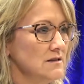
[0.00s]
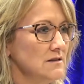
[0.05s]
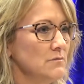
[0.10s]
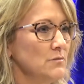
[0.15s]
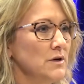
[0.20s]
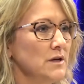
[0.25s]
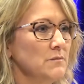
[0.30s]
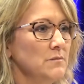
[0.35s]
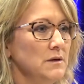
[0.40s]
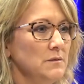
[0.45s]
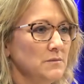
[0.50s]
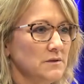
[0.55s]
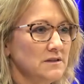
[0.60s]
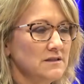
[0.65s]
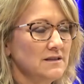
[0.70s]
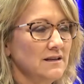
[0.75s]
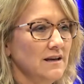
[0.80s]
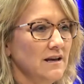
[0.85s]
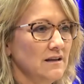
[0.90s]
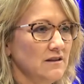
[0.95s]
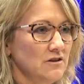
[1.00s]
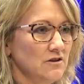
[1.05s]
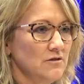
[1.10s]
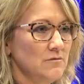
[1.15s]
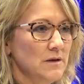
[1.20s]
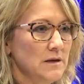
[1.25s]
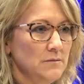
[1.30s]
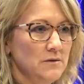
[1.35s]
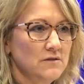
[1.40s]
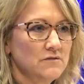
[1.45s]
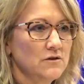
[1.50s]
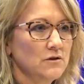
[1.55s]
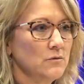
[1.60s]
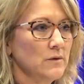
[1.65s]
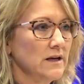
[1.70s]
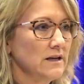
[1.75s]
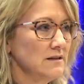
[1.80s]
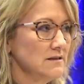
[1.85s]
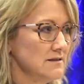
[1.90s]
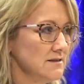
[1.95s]
bring people together, maybe for
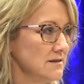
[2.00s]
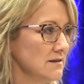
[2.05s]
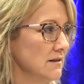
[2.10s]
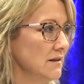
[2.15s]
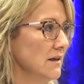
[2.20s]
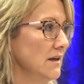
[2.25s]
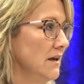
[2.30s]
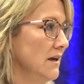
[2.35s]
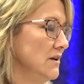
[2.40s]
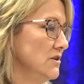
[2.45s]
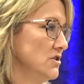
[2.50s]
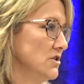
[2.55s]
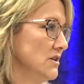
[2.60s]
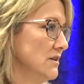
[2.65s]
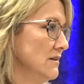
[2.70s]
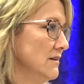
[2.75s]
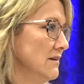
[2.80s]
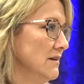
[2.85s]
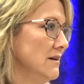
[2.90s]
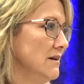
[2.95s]
reconciliation,